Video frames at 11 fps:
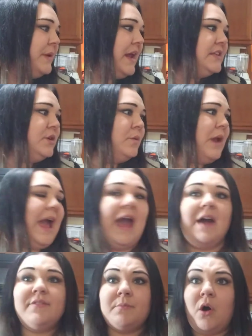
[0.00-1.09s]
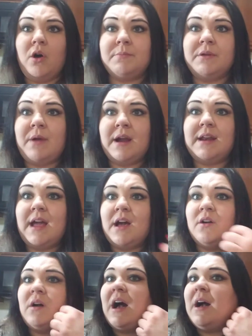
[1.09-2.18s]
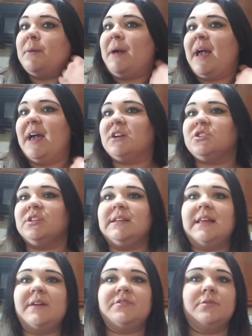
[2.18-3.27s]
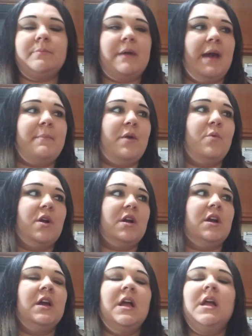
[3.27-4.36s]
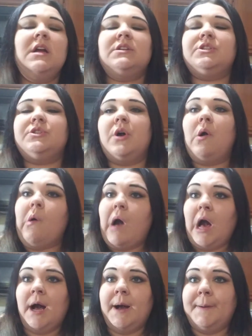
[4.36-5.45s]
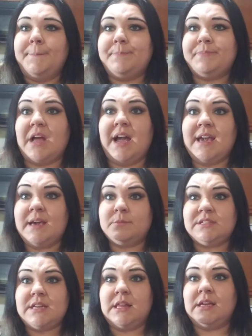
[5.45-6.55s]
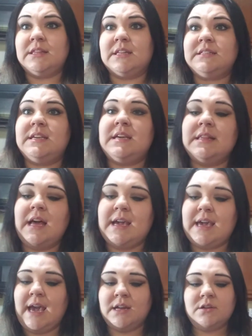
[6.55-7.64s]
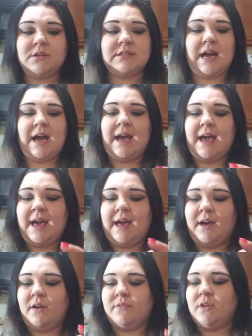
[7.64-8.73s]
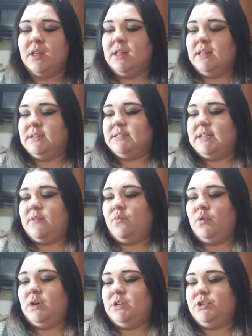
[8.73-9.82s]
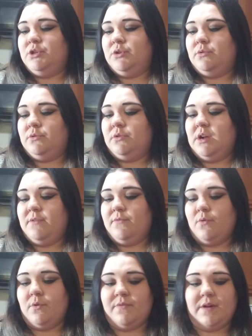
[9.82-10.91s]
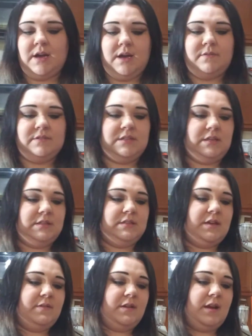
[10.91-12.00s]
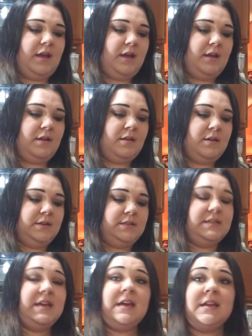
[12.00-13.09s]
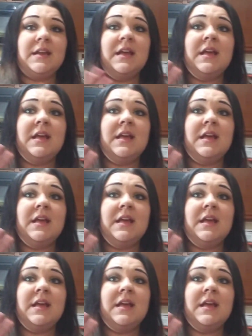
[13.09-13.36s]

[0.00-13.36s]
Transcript: I don't have them on me right now. Um, I actually left them at my work so um, I am selling the tea light candles. I have, let's say I have one, two, three, four, five, six, seven, eight, nine, ten.